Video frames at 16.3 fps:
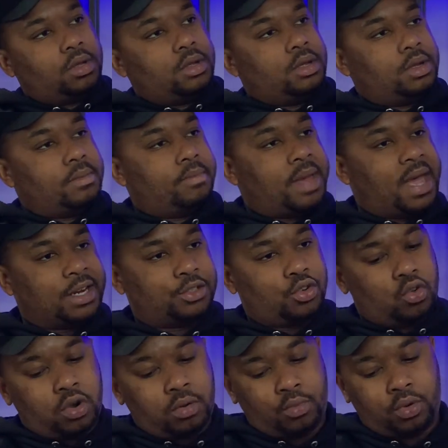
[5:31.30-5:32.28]
Back to
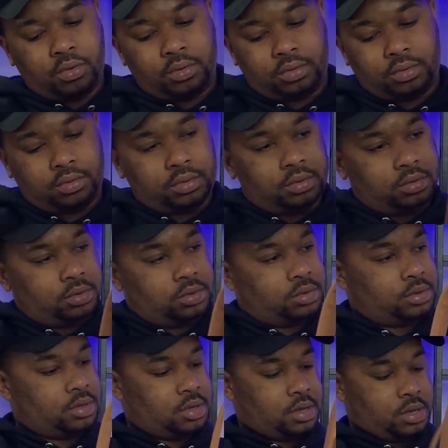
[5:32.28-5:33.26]
normal.
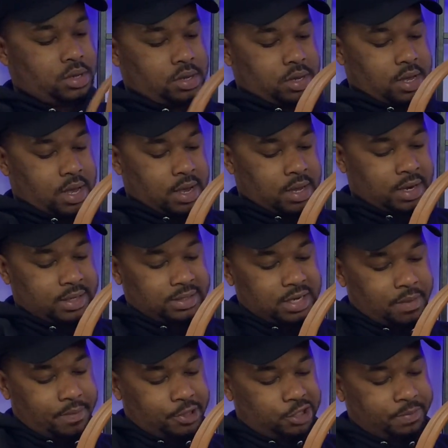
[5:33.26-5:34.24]
And let's see how
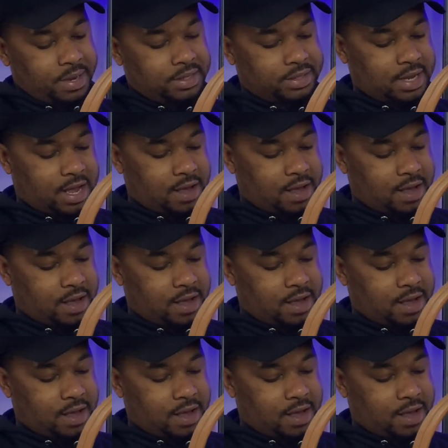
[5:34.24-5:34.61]
much space I have